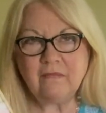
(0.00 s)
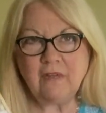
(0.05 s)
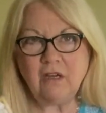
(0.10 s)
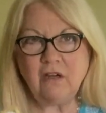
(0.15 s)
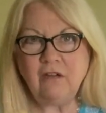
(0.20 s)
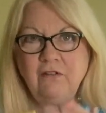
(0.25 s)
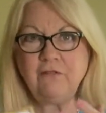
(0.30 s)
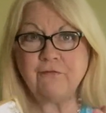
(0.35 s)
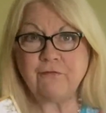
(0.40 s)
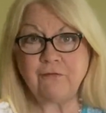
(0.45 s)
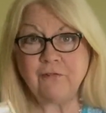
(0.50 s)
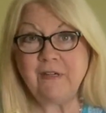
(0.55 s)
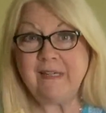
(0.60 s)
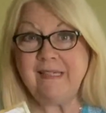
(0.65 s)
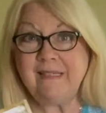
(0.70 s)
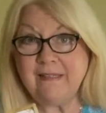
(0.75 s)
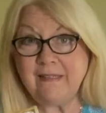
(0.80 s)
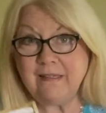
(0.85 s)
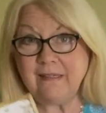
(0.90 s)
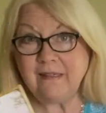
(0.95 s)

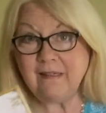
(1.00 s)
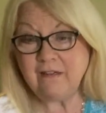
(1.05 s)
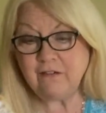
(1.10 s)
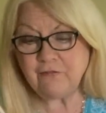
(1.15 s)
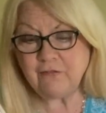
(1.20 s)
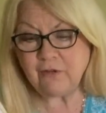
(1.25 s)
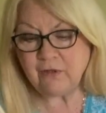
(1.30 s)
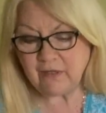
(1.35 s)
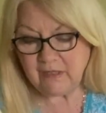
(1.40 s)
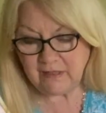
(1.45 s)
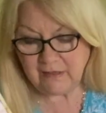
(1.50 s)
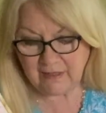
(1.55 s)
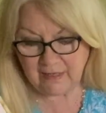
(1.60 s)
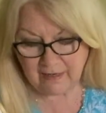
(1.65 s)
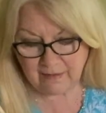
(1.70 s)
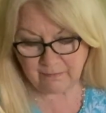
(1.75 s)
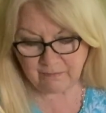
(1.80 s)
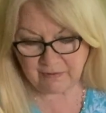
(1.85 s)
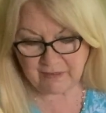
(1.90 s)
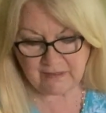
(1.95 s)
unfreezing if you're in
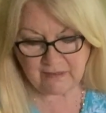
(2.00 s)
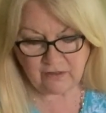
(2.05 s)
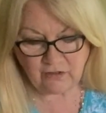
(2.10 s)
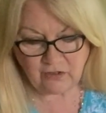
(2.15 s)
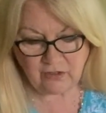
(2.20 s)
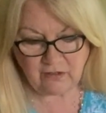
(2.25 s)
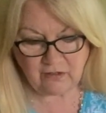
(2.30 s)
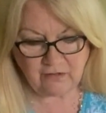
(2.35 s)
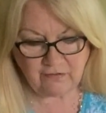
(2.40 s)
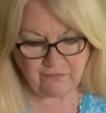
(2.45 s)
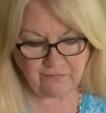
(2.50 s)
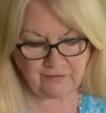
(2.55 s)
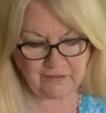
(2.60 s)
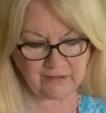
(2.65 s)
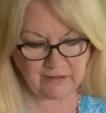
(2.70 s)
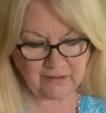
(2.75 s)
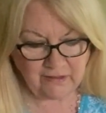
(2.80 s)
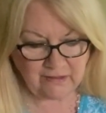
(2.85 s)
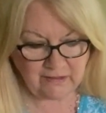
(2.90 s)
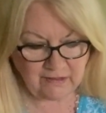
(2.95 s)
that position of
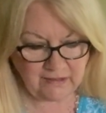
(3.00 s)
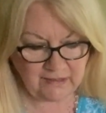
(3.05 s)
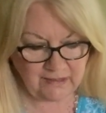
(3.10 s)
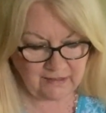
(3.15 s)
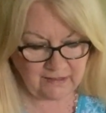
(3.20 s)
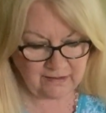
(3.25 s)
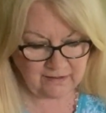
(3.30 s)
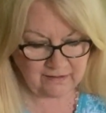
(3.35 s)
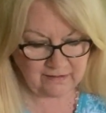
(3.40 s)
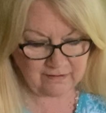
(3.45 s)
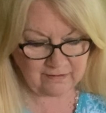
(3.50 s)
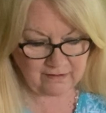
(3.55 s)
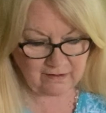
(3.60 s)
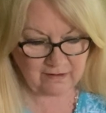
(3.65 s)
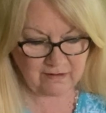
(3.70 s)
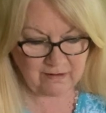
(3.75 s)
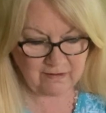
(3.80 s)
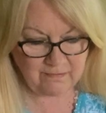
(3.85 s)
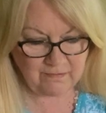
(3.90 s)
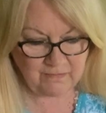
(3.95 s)
feeling like
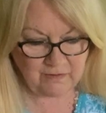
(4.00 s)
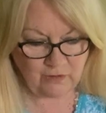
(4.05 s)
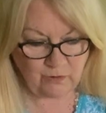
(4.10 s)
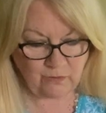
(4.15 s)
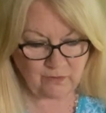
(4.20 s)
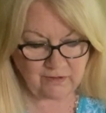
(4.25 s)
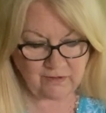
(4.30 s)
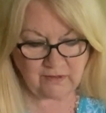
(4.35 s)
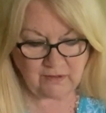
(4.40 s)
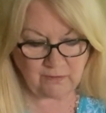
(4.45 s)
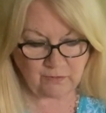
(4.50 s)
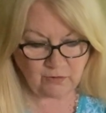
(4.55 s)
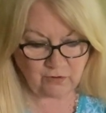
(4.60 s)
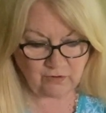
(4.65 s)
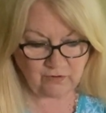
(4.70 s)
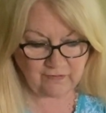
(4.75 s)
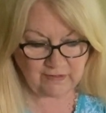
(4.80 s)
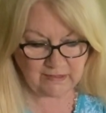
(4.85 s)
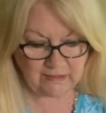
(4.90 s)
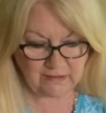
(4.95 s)
um, you were in some sort
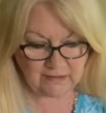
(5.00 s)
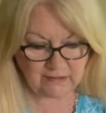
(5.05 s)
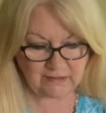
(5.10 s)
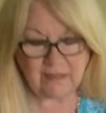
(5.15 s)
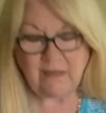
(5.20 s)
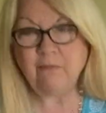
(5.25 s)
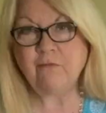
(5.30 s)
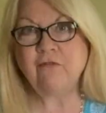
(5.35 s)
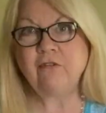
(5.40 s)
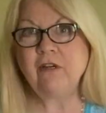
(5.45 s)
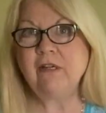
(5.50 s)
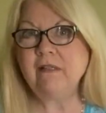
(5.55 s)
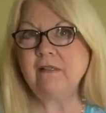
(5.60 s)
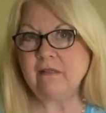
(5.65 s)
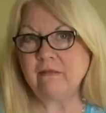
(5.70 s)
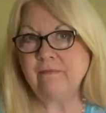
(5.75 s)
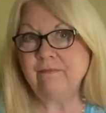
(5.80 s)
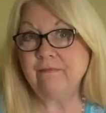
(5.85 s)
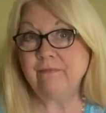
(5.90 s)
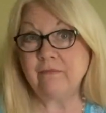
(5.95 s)
of a deep
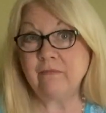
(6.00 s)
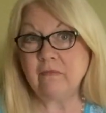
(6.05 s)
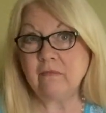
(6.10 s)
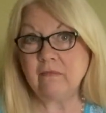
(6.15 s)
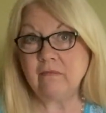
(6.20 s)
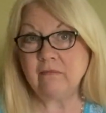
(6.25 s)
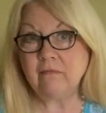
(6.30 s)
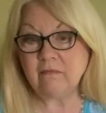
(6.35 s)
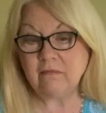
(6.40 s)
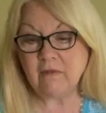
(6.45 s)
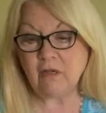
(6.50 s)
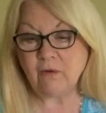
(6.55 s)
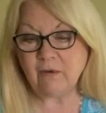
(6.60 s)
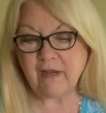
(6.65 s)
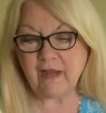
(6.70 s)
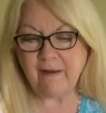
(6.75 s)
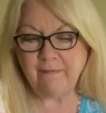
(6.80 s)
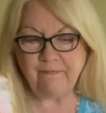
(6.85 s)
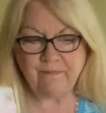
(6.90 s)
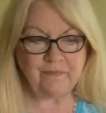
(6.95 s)
freeze.
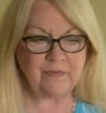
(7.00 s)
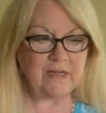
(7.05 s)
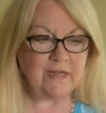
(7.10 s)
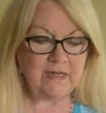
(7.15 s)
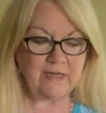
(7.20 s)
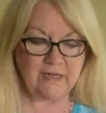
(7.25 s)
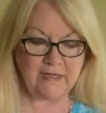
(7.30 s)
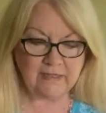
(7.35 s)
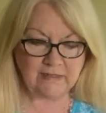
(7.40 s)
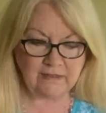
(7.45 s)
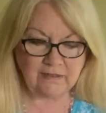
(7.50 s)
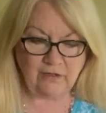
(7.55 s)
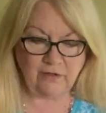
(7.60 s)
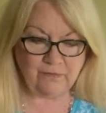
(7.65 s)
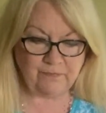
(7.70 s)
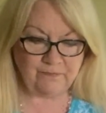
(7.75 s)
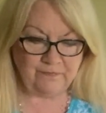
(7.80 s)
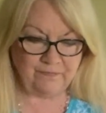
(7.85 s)
Okay, so